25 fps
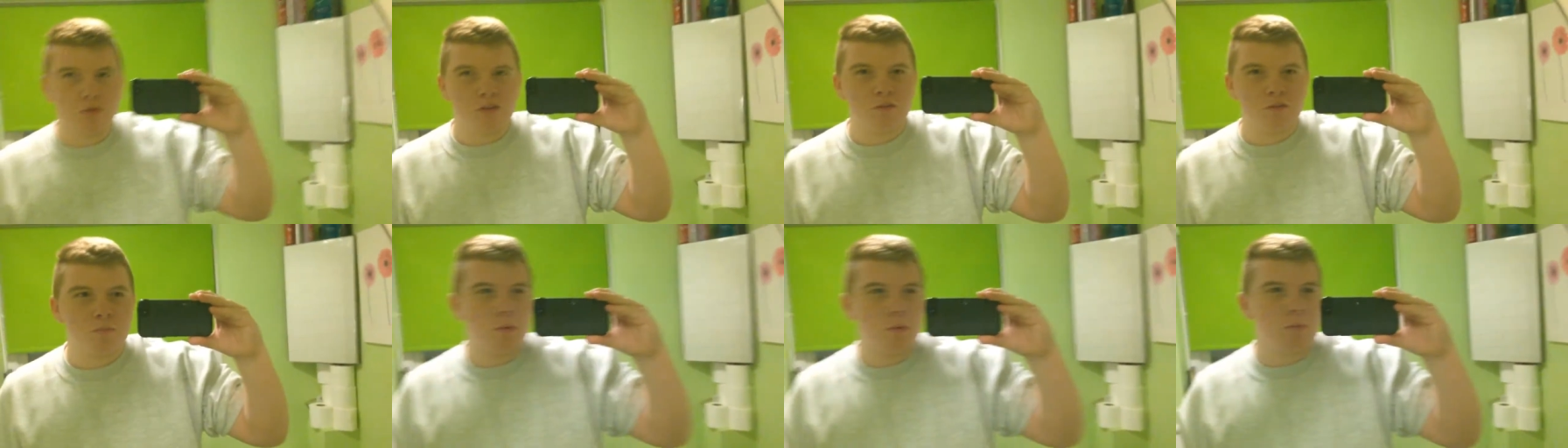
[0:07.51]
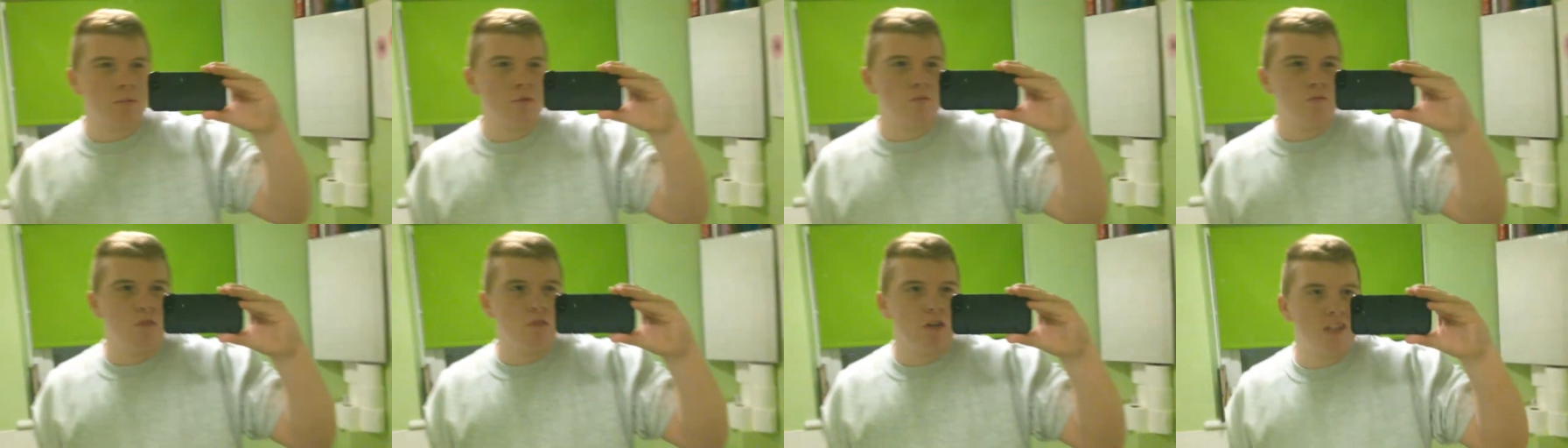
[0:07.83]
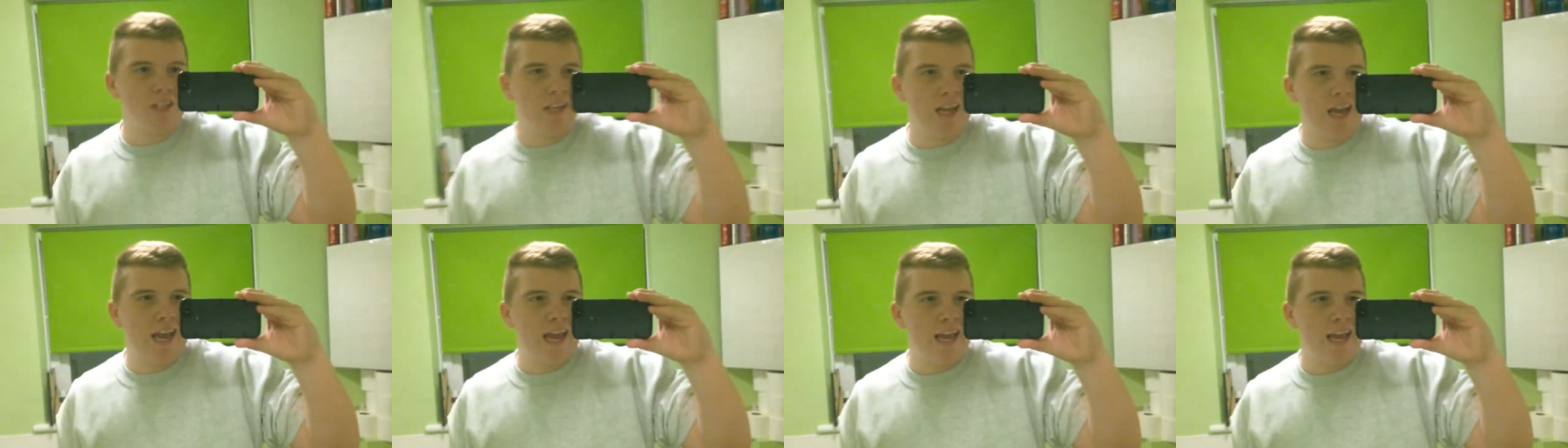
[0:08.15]
but it's probably
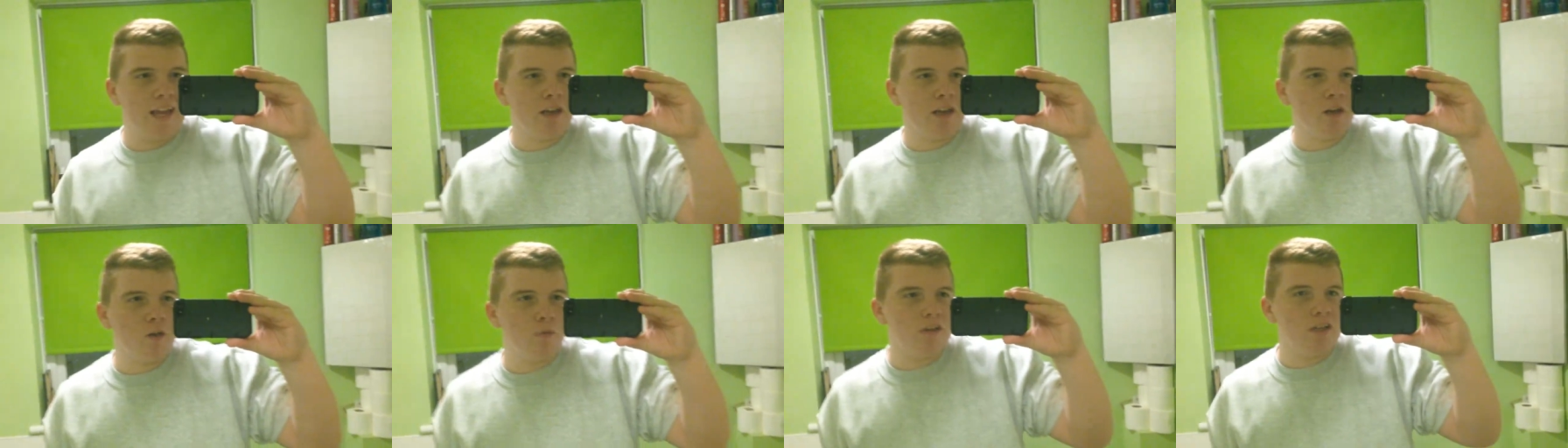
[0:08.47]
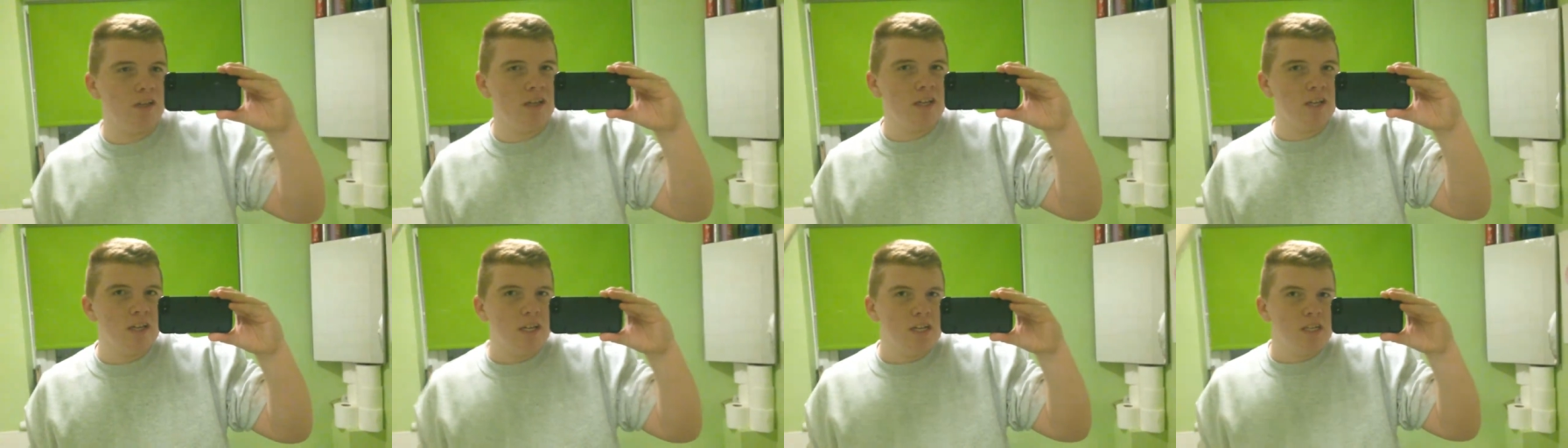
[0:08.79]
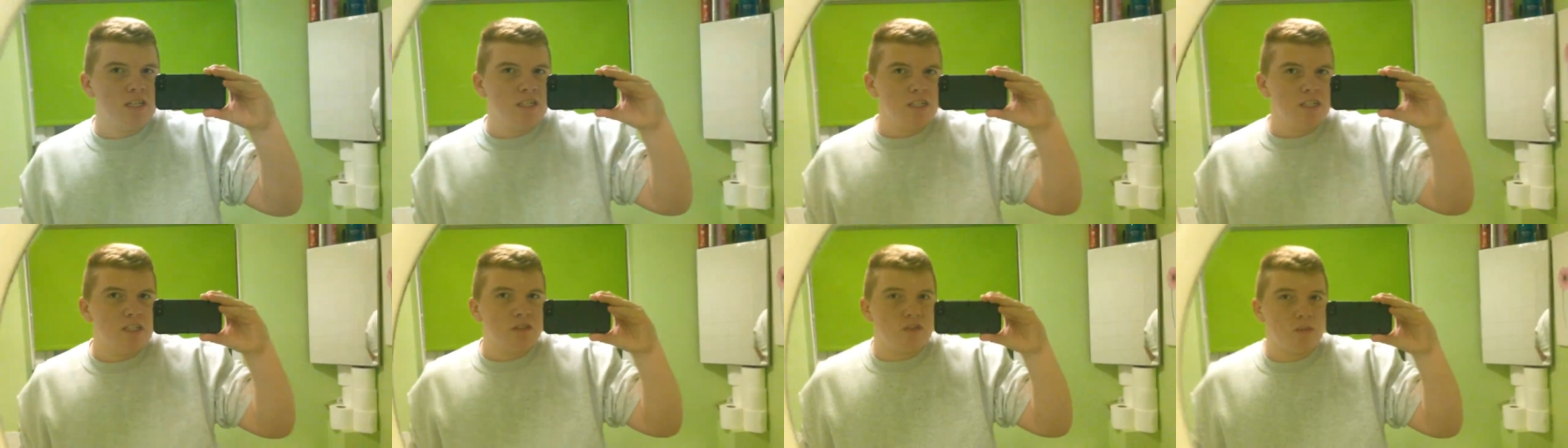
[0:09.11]
really echoey.
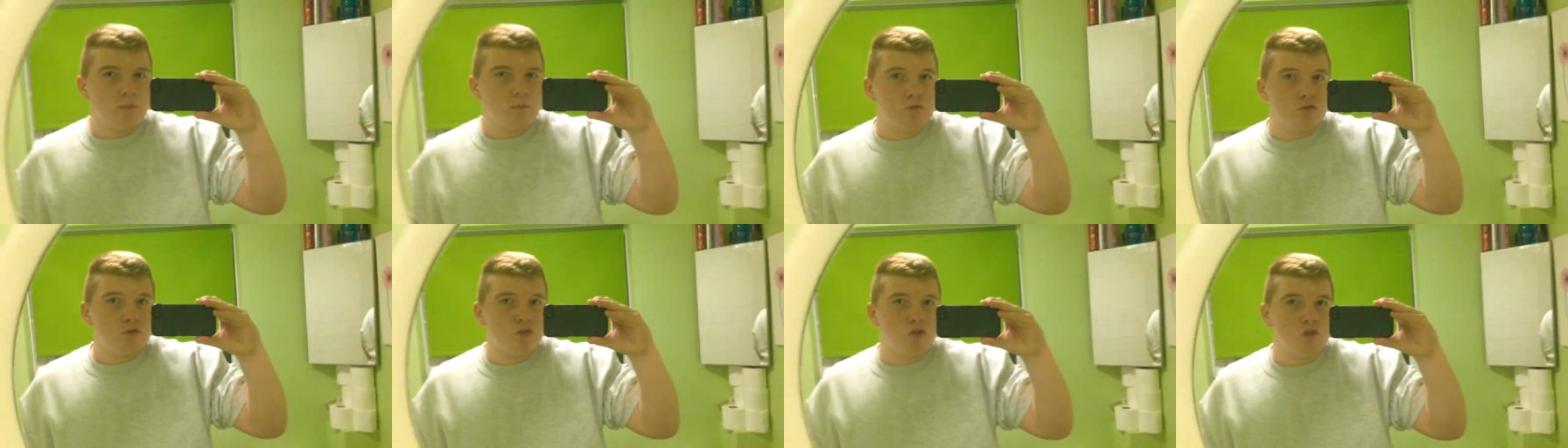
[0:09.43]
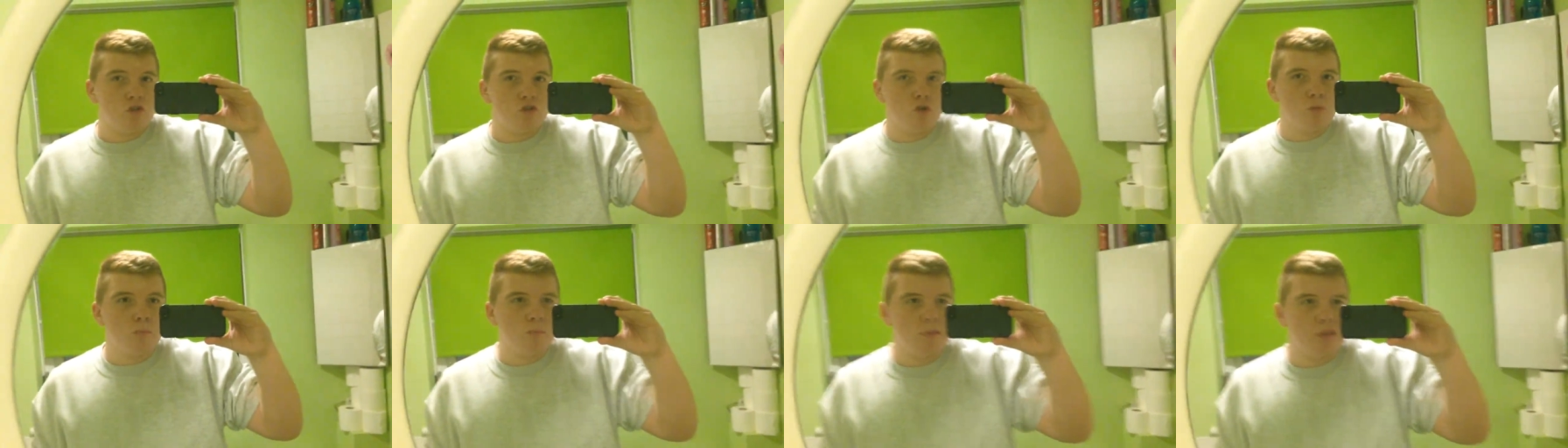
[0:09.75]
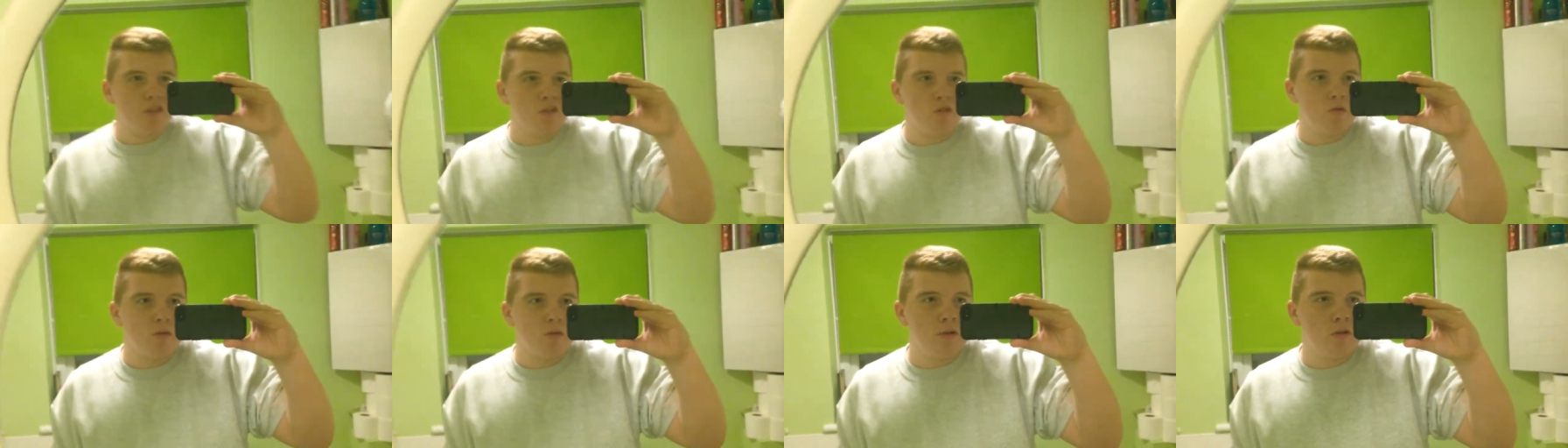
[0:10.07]
So I'm just going to jump
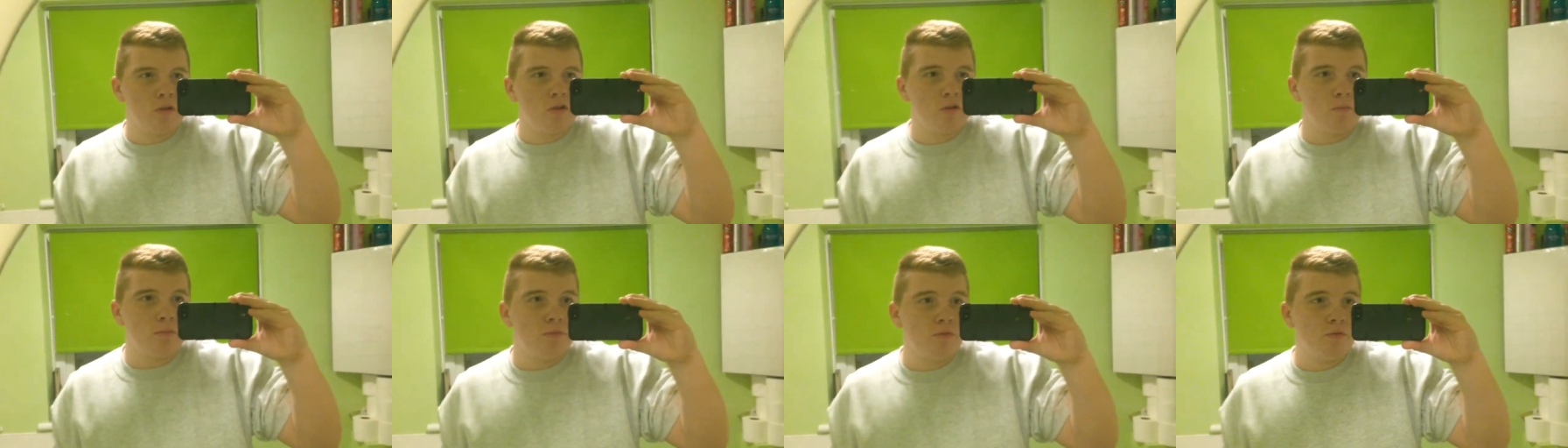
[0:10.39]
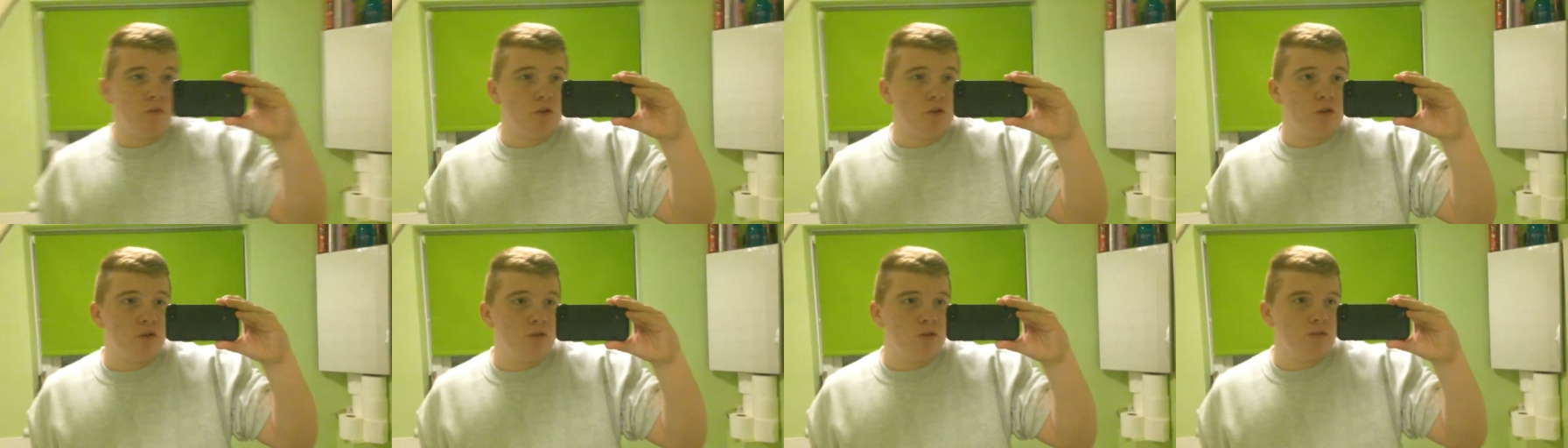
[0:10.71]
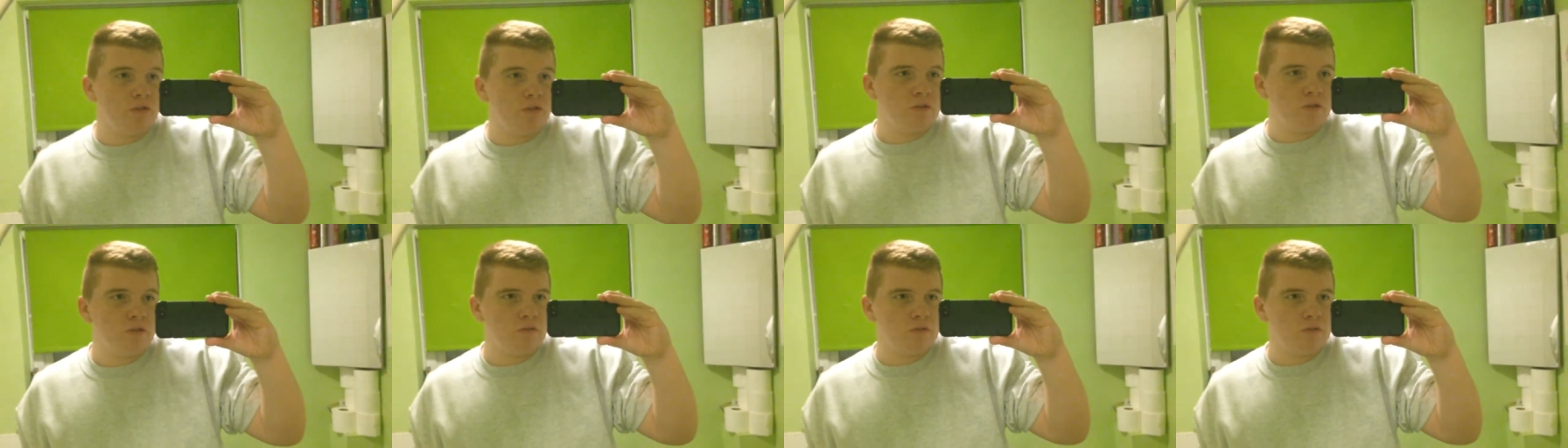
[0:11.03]
into it just before,